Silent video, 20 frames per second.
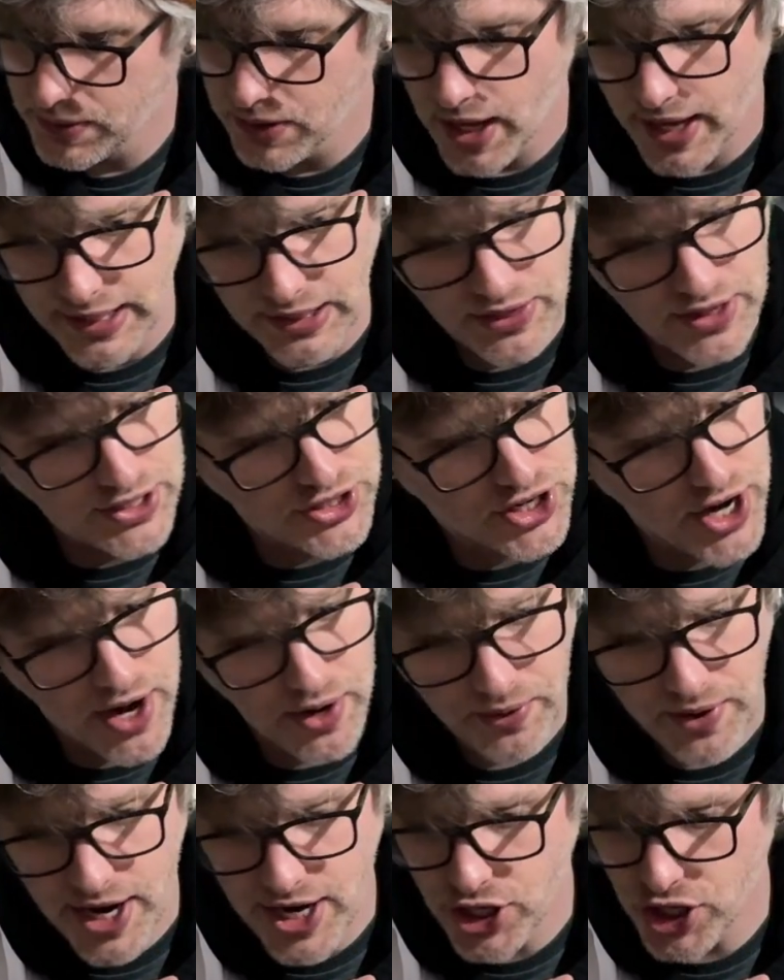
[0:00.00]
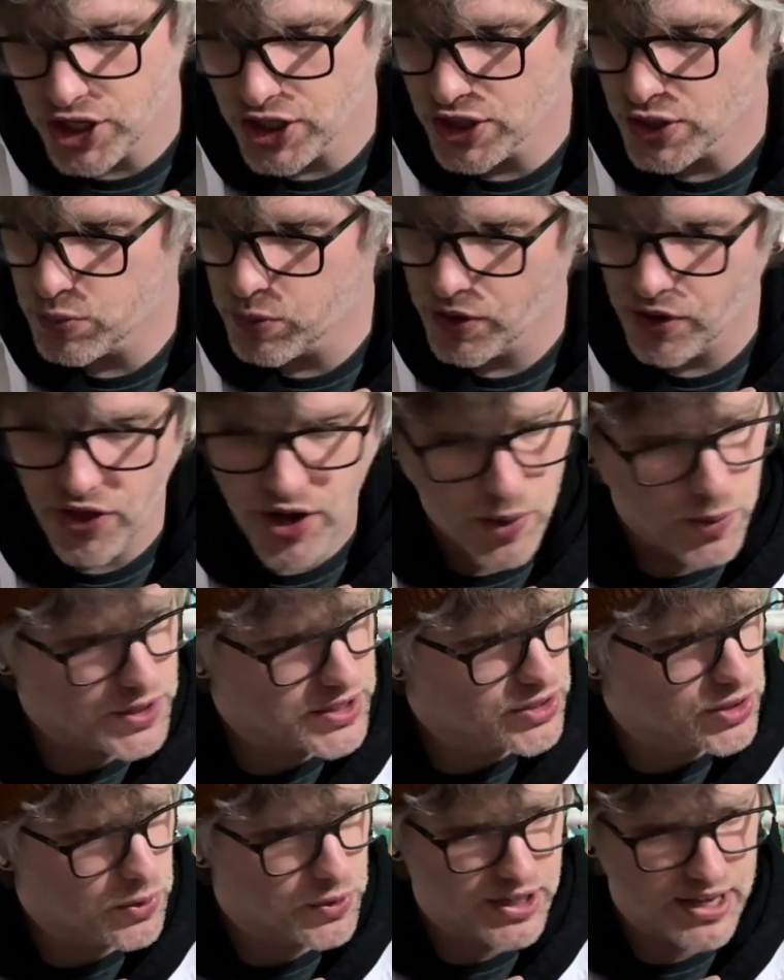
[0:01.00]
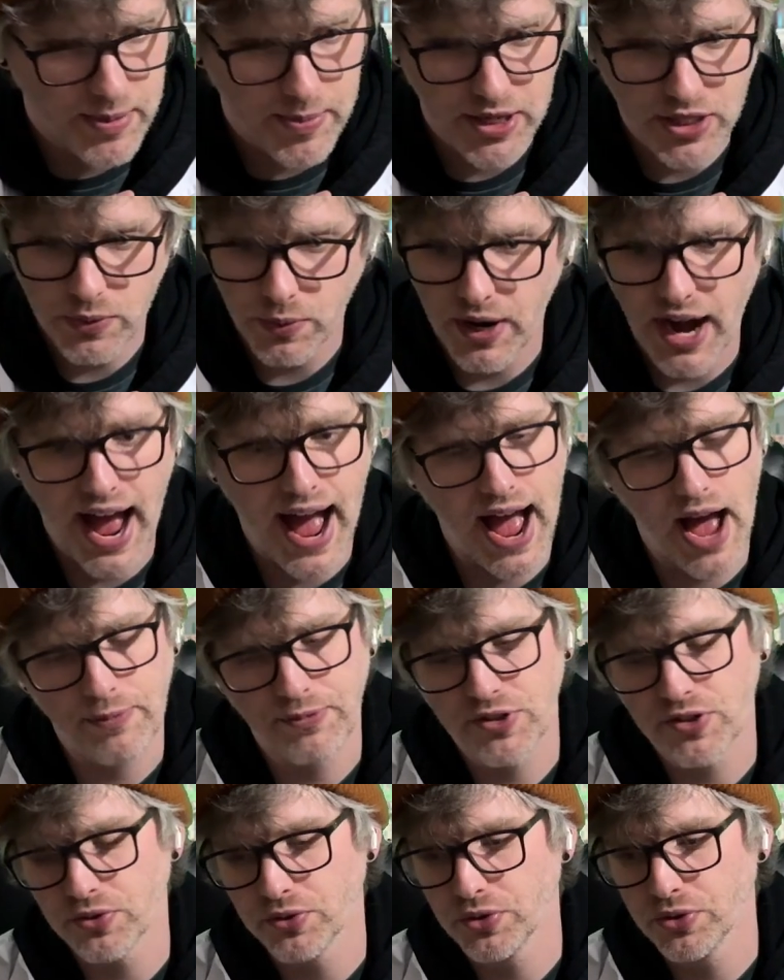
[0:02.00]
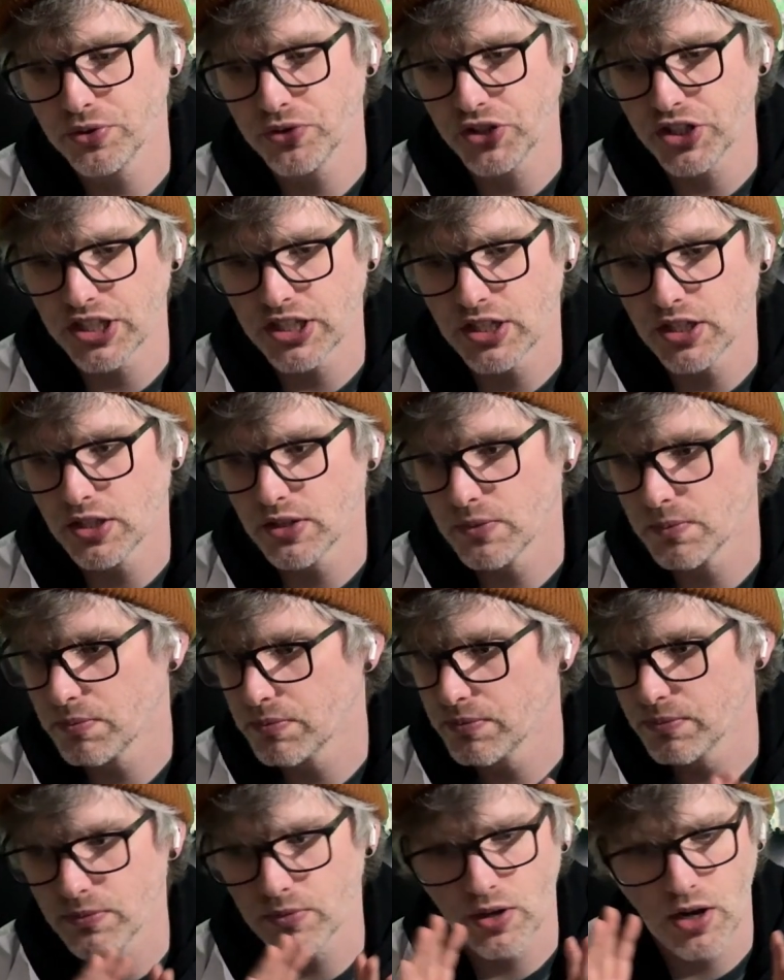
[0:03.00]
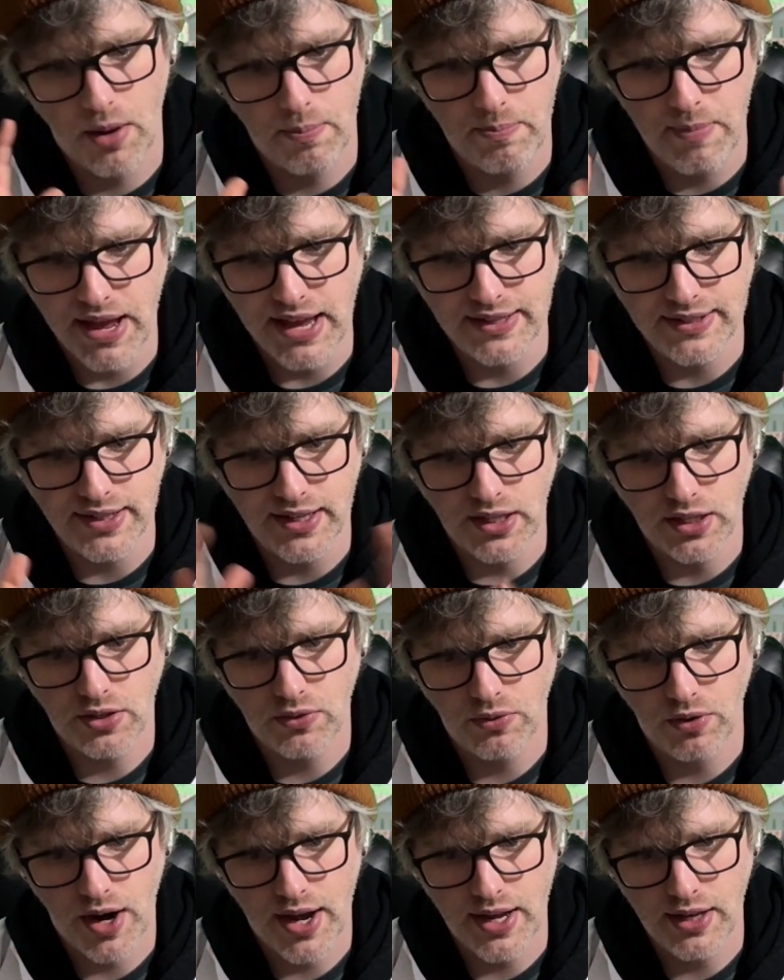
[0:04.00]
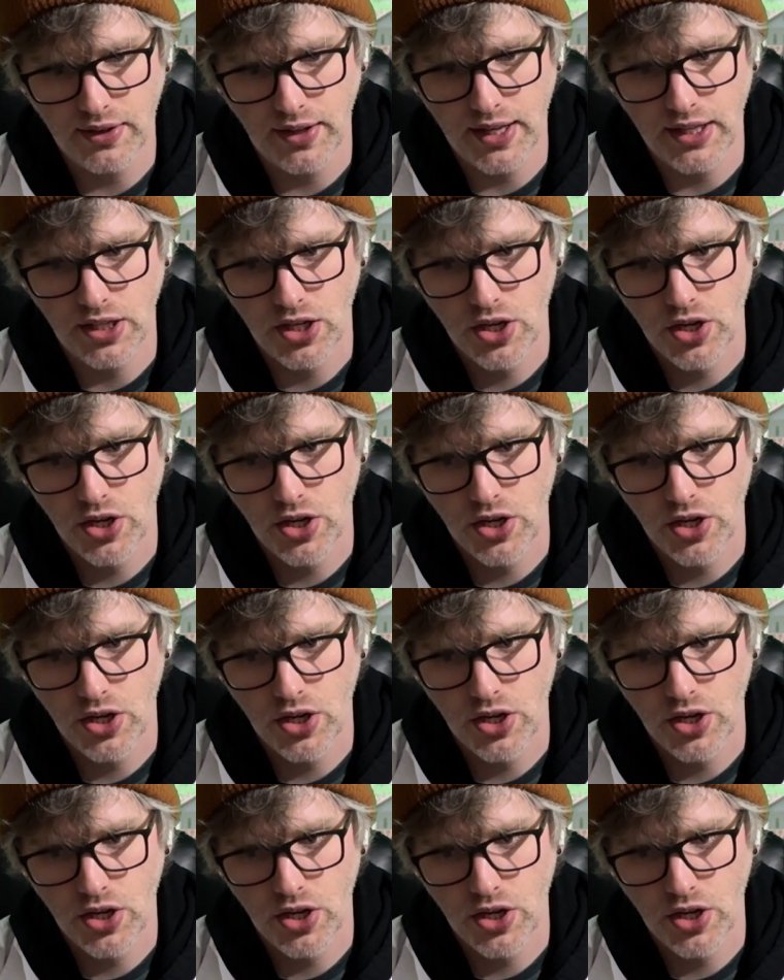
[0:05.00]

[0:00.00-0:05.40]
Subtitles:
the generations where there was no gimmicks were absolutely amazing, right?